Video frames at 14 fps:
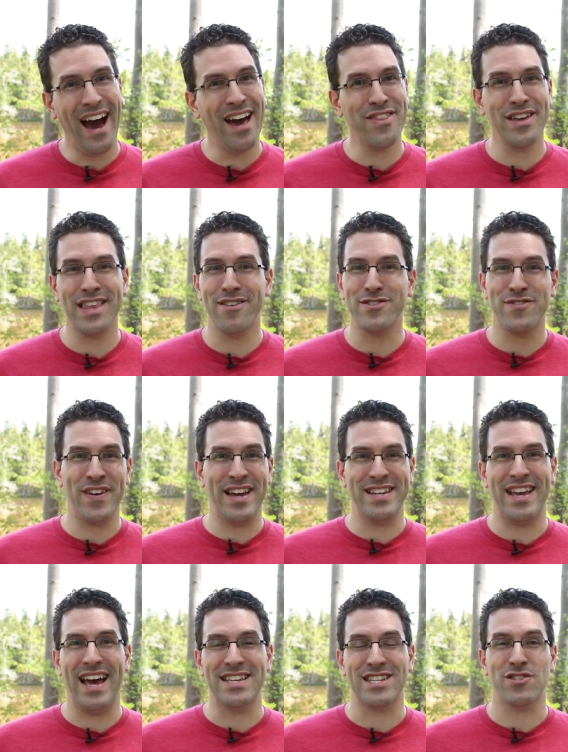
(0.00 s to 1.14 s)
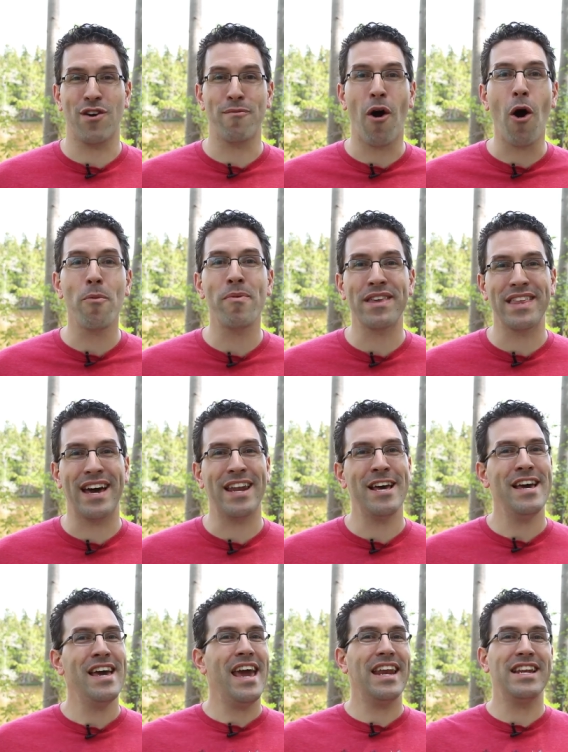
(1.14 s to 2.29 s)
I thought that was fantastic. So I'm hoping that,
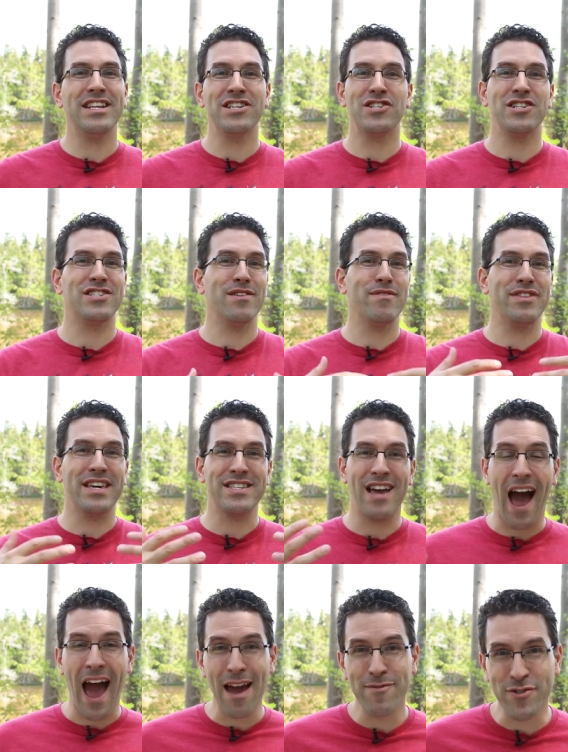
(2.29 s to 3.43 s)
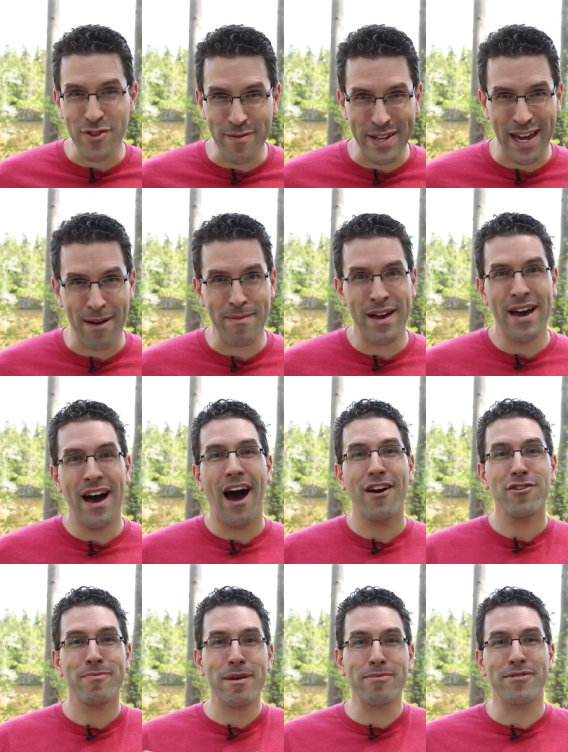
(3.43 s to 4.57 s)
in addition to some of the things I'm dreaming up,
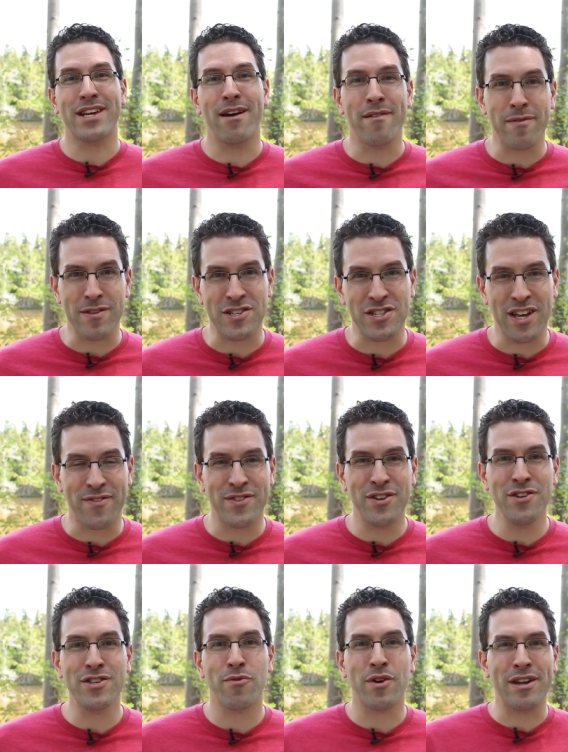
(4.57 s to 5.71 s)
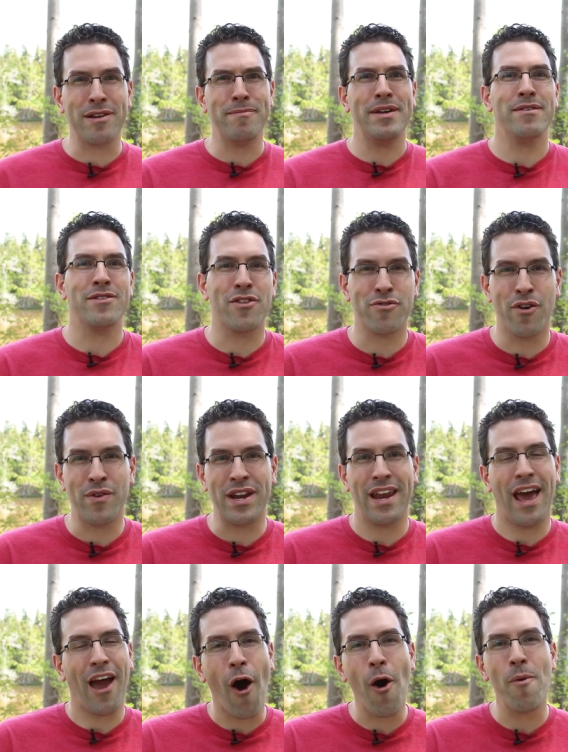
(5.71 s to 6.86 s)
other people are coming up with stuff too that we're going to be able to throw in, and
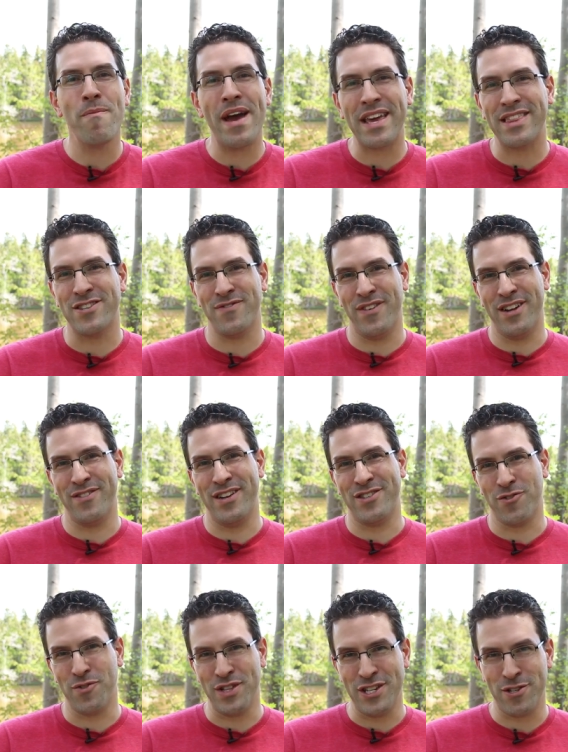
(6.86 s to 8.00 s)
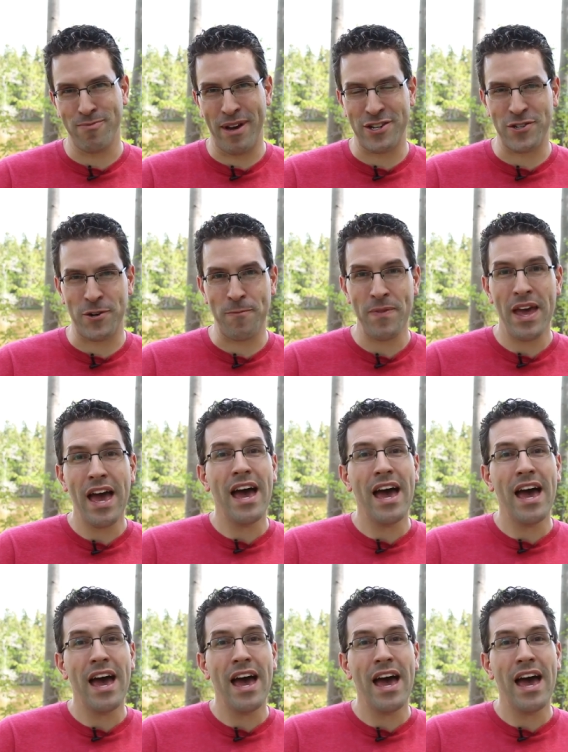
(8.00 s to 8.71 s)
I hope make this fundraiser really special.